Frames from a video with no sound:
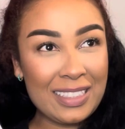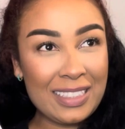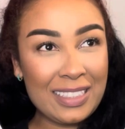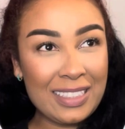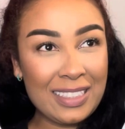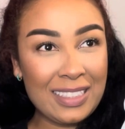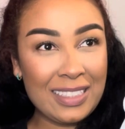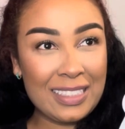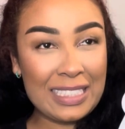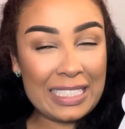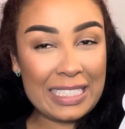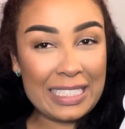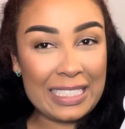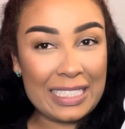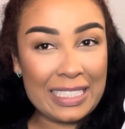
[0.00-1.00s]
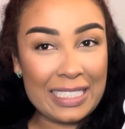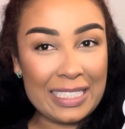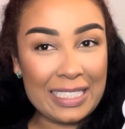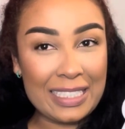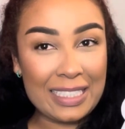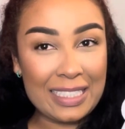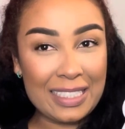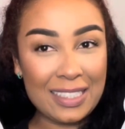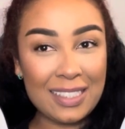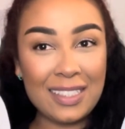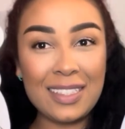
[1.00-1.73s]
No one is speaking in this clip.